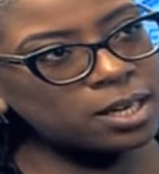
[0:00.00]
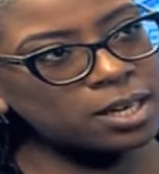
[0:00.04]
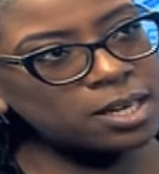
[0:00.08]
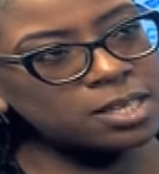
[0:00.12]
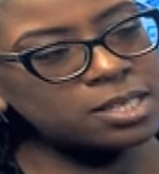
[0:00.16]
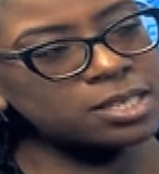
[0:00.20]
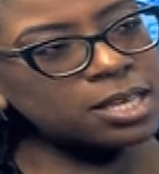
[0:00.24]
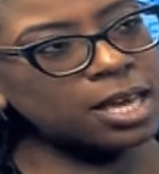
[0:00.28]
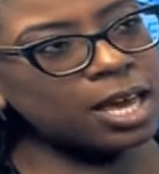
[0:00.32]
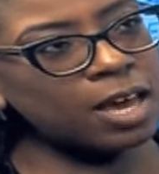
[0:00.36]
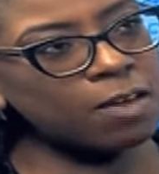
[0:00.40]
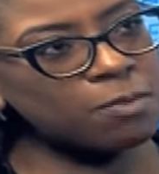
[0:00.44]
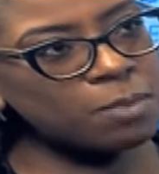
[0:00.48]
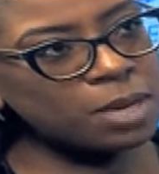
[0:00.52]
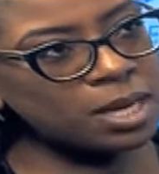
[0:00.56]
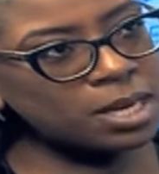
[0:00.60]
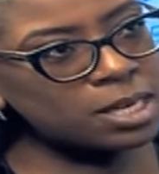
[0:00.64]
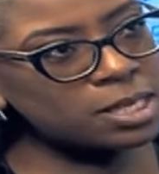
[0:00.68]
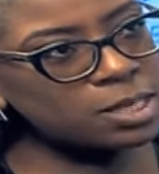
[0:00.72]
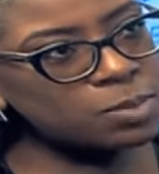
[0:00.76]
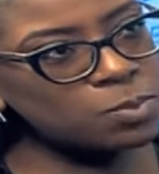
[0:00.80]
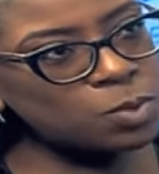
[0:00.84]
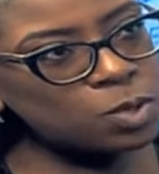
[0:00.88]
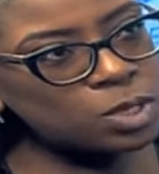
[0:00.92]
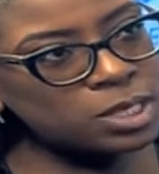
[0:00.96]
See, I have like a
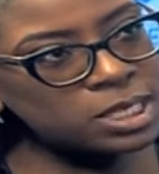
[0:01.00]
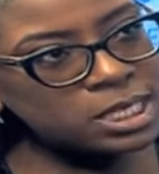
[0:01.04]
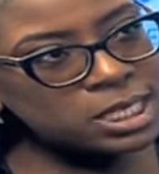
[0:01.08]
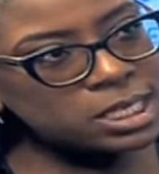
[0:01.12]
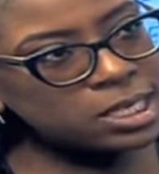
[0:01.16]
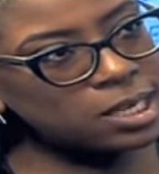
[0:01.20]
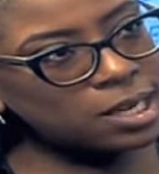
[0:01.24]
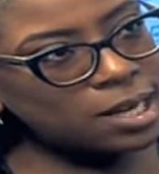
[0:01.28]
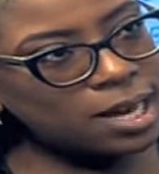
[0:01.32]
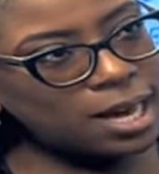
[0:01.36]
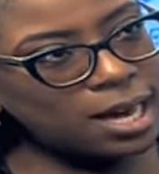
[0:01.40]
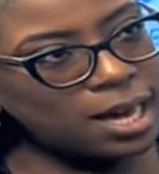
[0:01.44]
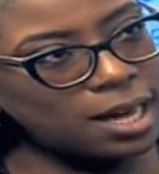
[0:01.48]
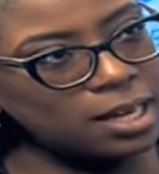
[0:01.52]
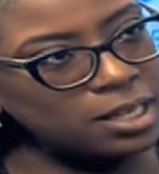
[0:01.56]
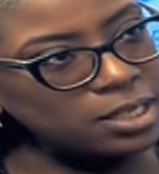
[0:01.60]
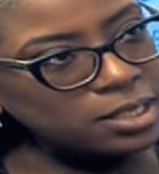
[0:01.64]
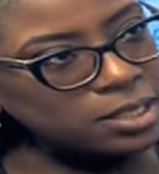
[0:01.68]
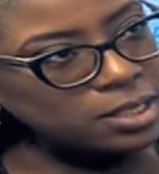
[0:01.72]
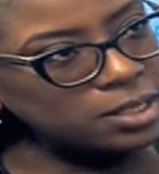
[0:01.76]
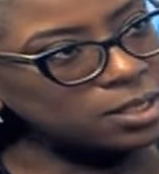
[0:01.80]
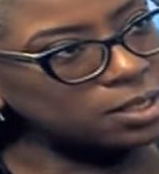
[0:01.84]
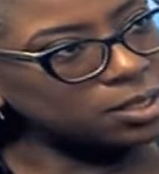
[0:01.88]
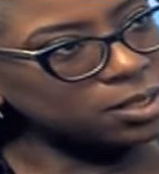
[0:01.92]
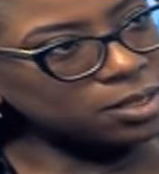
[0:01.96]
small little car.
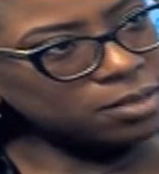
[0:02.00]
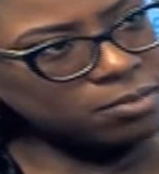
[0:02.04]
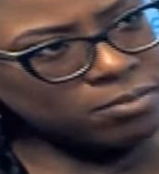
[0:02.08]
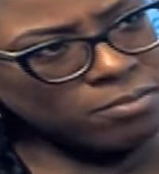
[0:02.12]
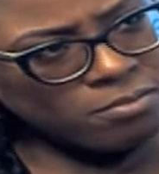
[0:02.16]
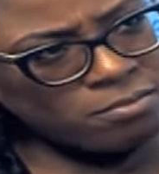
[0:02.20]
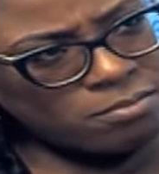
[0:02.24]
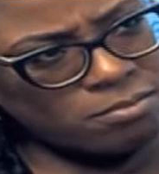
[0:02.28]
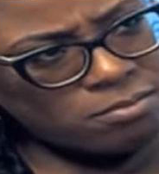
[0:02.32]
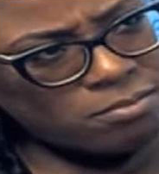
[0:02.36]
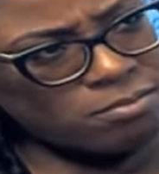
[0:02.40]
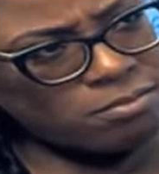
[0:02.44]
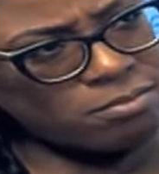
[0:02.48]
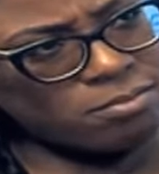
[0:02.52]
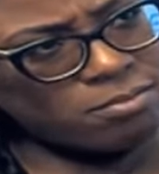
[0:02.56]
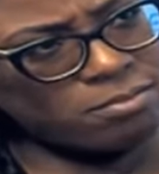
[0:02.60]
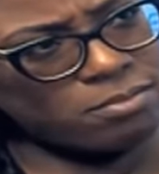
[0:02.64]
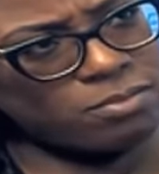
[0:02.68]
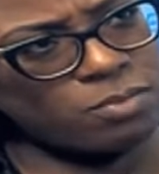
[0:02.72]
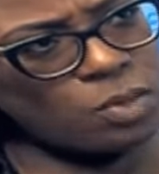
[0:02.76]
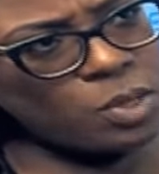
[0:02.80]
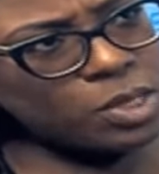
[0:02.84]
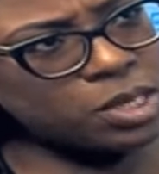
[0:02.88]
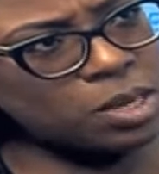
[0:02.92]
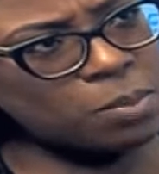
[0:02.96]

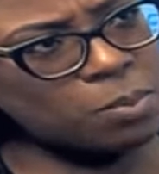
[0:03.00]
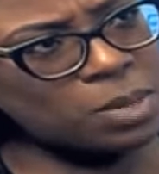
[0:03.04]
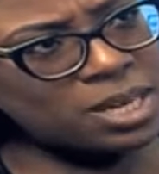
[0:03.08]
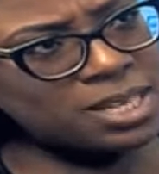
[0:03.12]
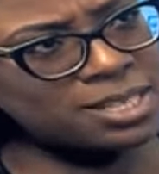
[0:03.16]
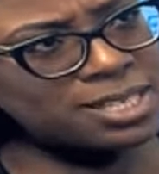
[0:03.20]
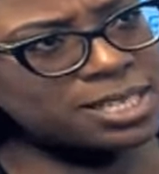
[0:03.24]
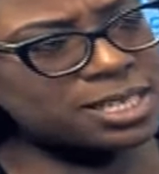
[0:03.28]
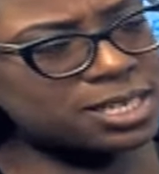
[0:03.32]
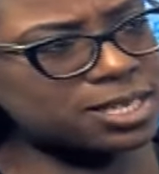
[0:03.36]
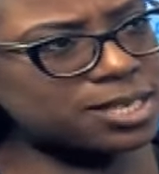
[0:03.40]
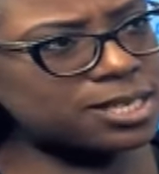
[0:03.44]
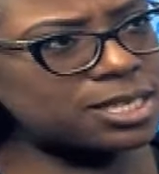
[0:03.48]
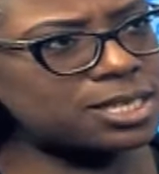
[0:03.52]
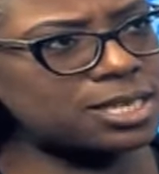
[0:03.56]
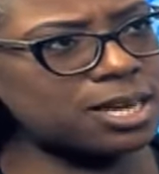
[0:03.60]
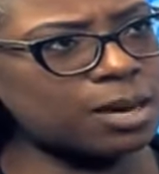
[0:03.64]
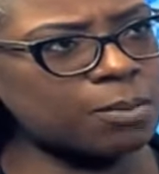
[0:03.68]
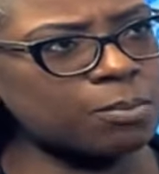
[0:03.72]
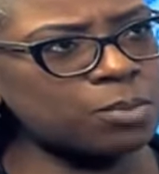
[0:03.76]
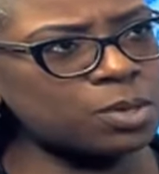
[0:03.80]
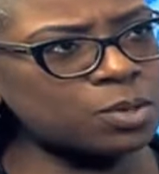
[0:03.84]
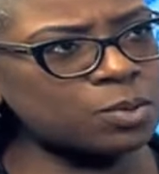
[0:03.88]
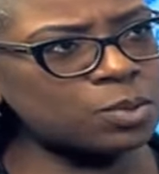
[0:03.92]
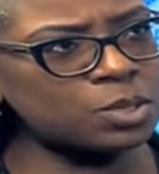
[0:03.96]
What am I stressed
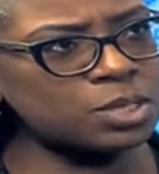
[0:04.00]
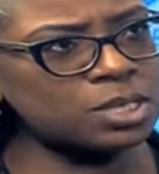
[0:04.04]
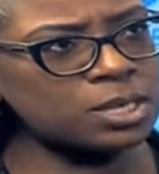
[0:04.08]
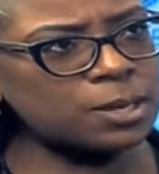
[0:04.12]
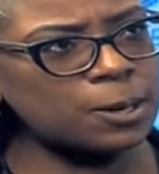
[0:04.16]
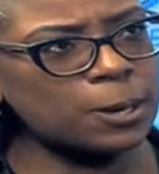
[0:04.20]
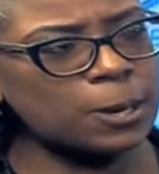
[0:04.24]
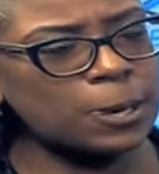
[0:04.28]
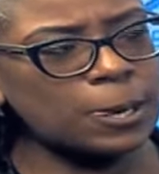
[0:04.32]
about?